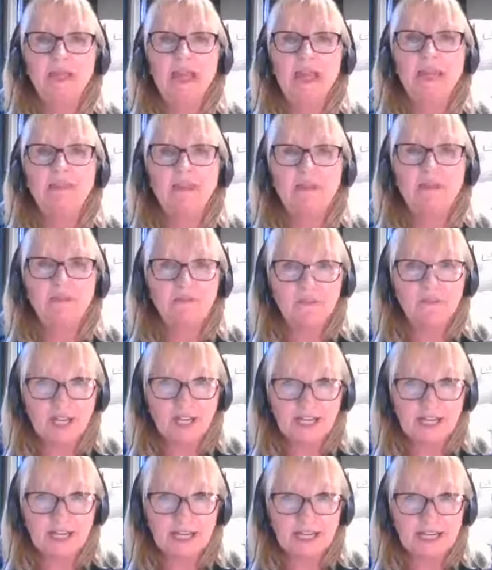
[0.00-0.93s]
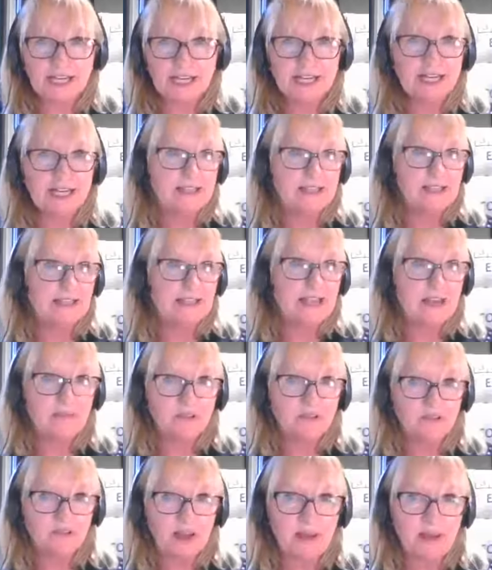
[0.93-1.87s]
And then finally, the
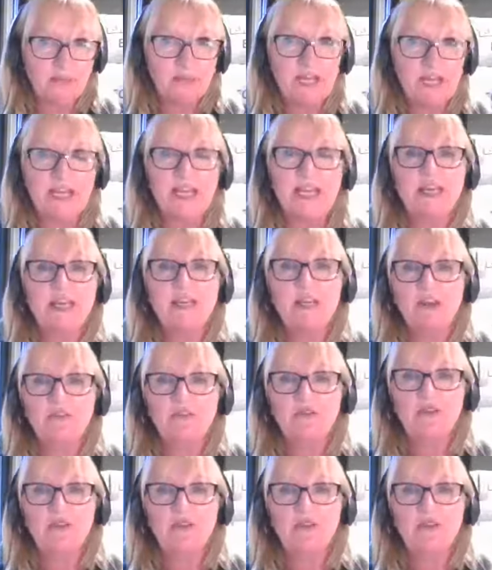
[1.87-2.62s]
Neville family,